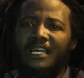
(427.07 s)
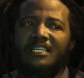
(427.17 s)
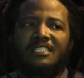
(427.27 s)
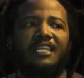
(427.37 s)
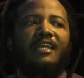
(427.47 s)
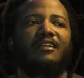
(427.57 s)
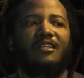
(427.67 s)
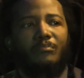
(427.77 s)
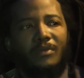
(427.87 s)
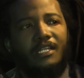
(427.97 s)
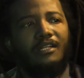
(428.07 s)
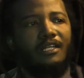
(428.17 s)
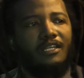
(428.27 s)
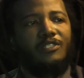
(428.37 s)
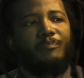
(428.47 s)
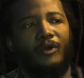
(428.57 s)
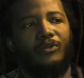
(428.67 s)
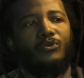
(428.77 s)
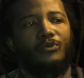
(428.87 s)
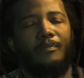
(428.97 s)
understand and immediately
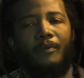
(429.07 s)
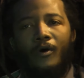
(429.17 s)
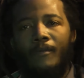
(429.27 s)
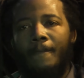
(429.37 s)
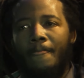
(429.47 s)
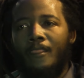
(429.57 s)
respond to the poem.